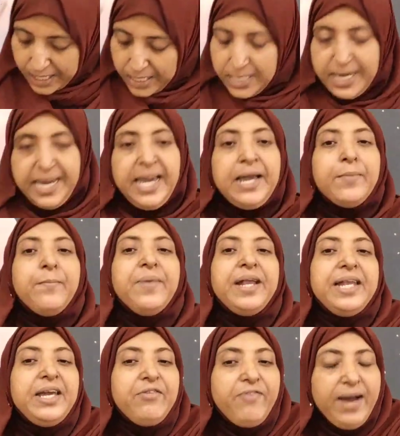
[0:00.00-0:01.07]
in the
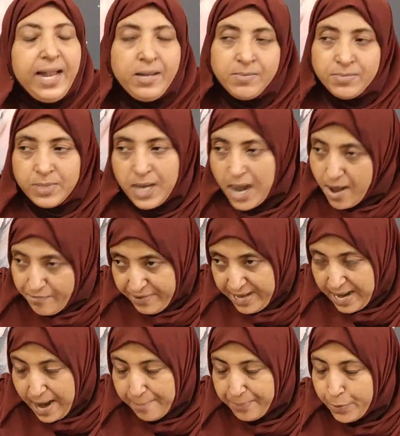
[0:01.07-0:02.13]
medieval
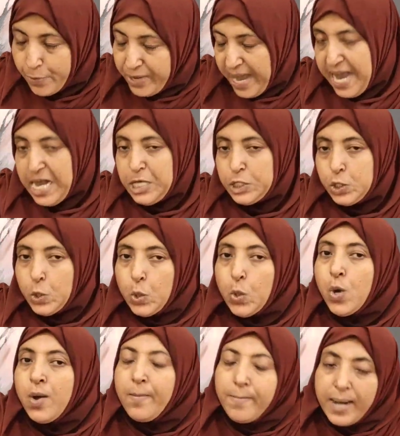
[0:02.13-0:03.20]
Africa. Okay,
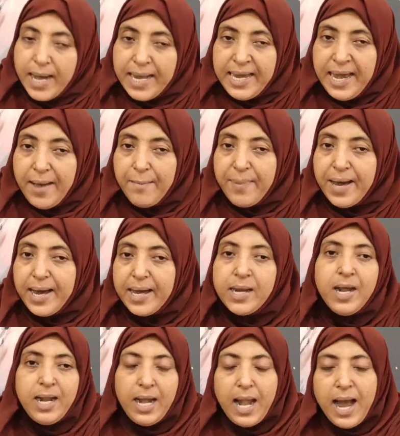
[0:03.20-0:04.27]
so Mali
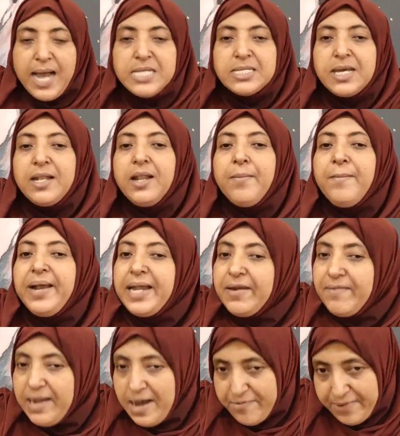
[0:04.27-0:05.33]
Empire lies in
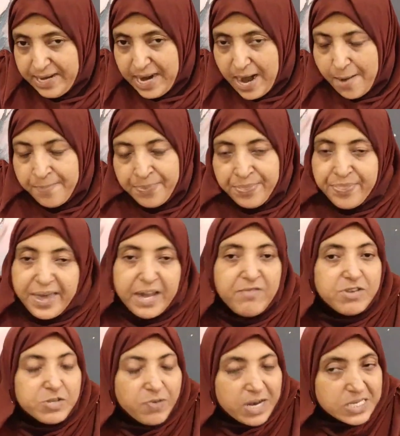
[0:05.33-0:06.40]
medieval Africa.
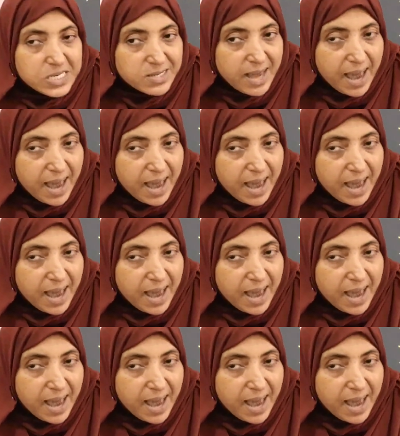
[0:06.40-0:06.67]
Then which was